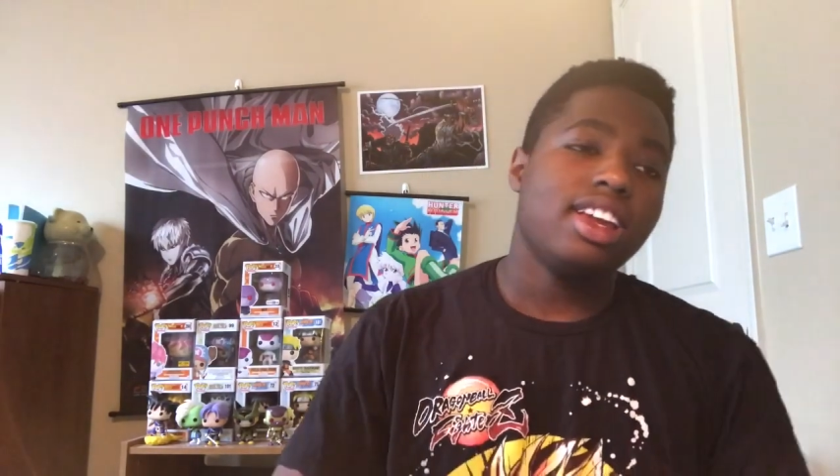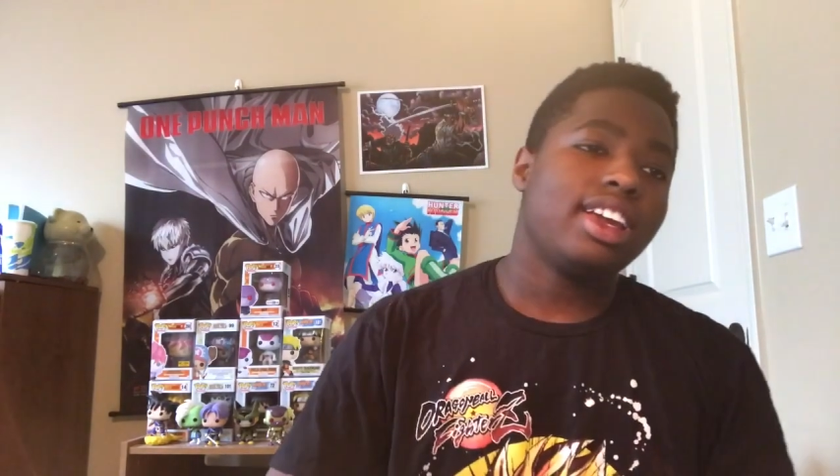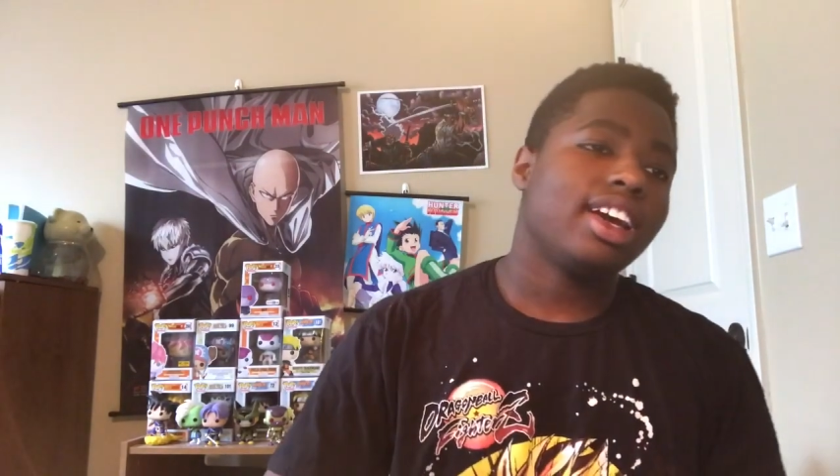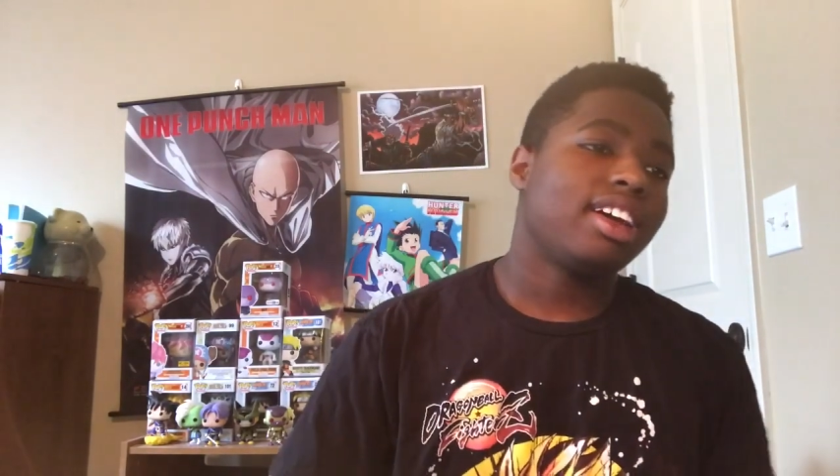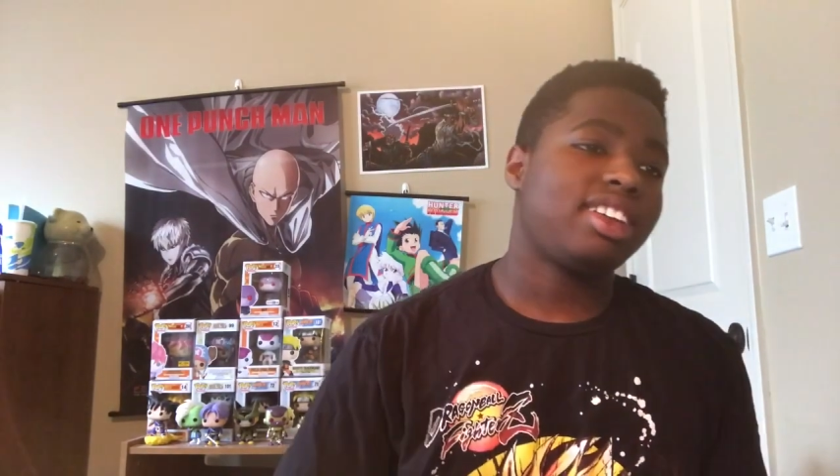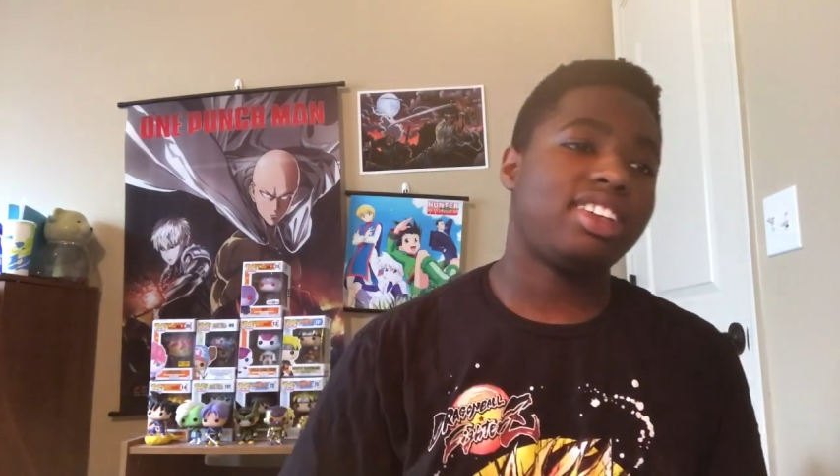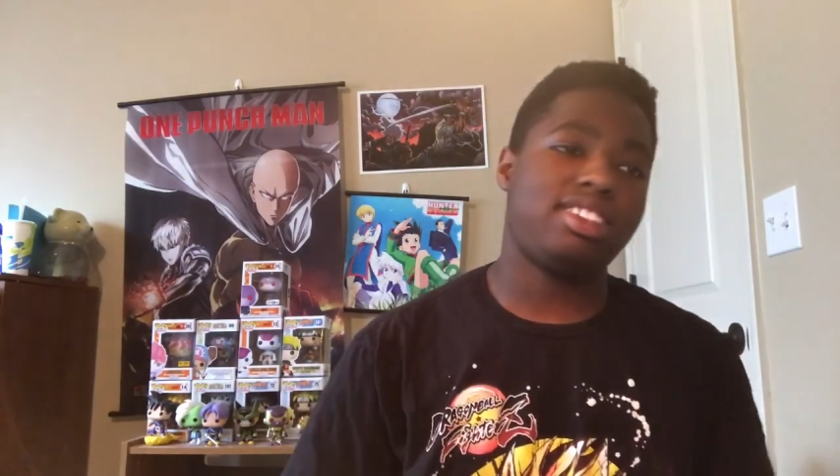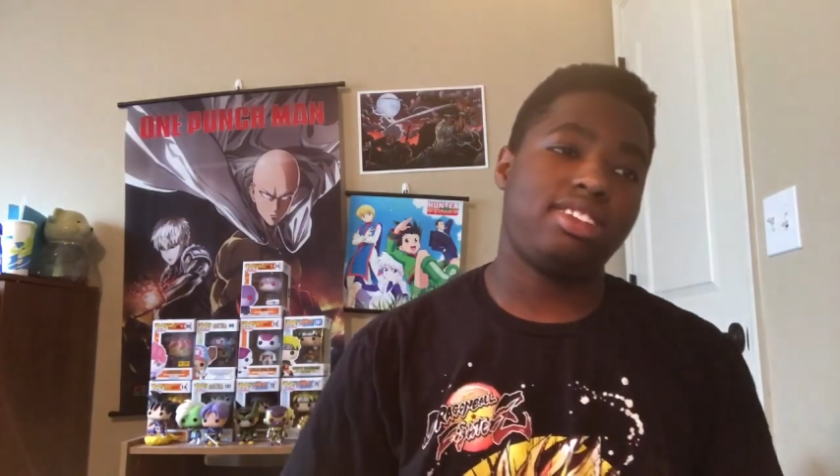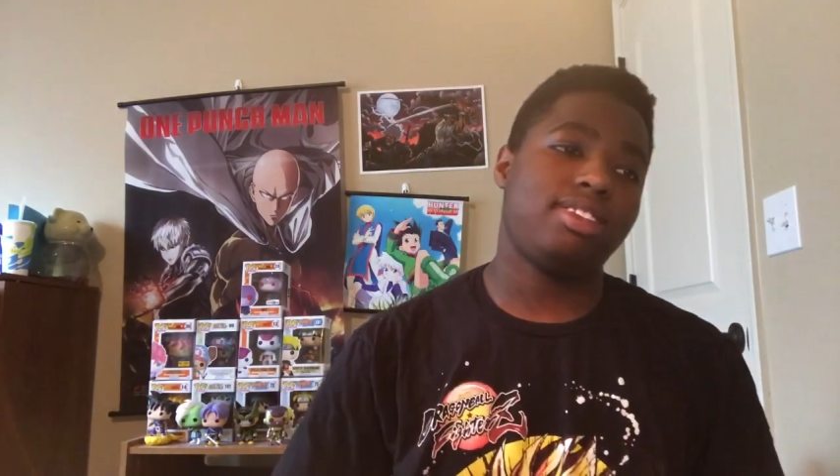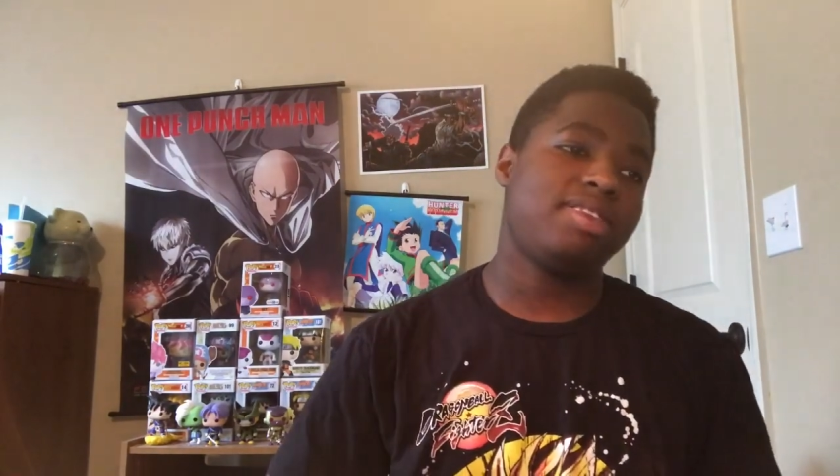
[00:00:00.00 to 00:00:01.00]
And yeah,
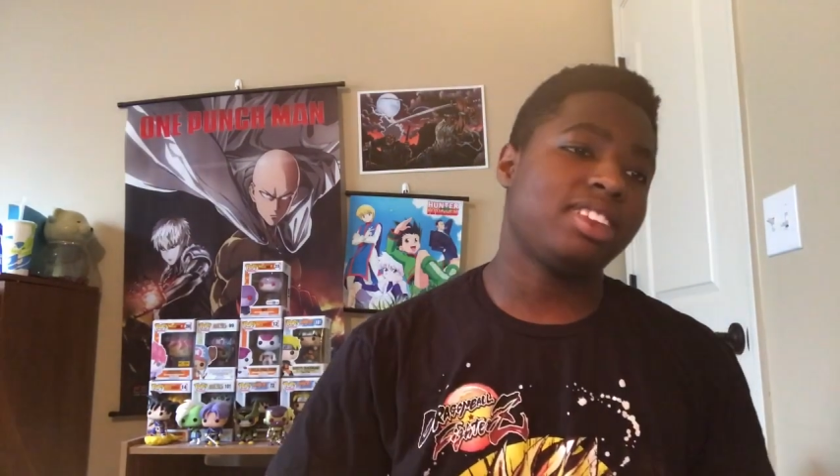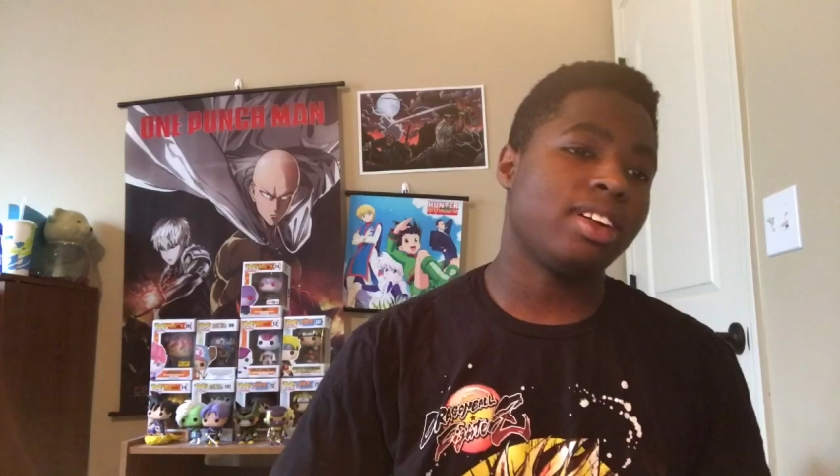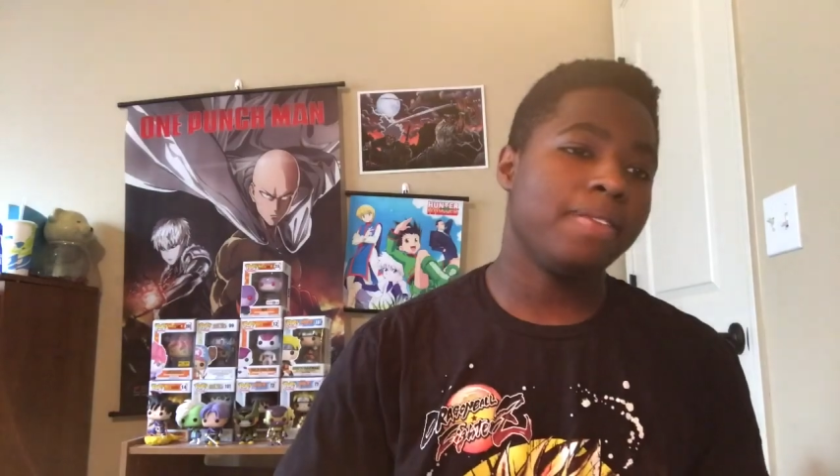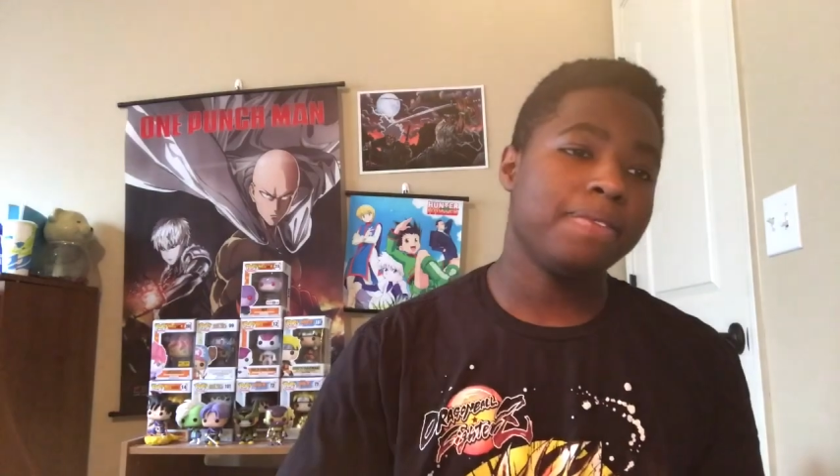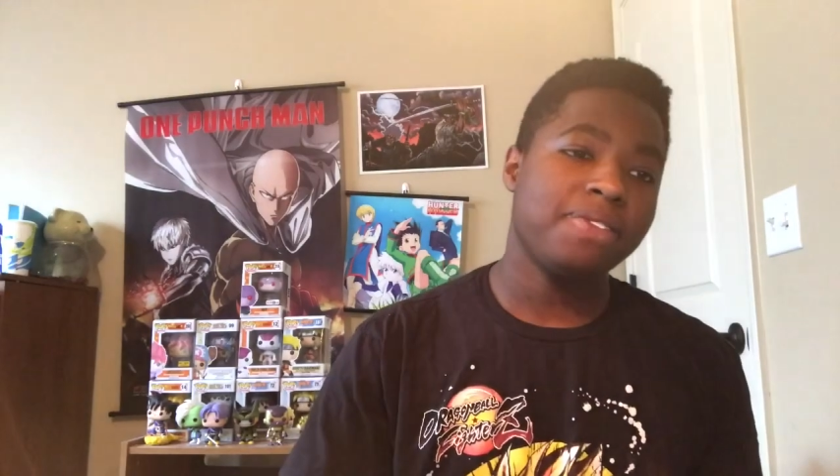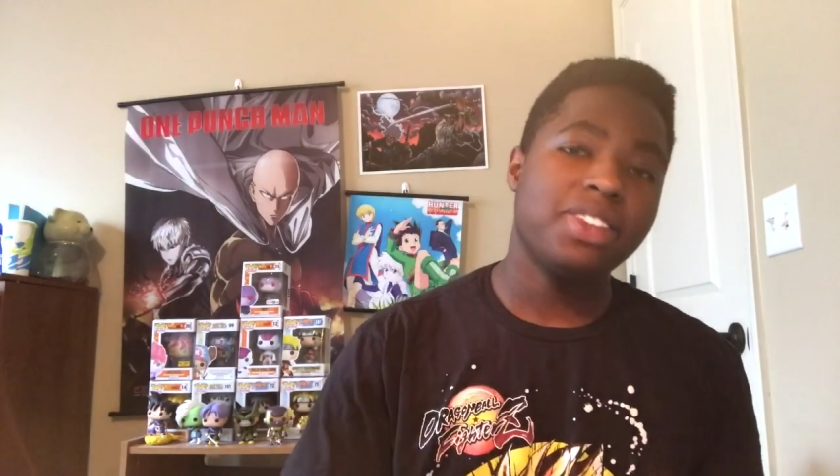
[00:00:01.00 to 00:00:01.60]
so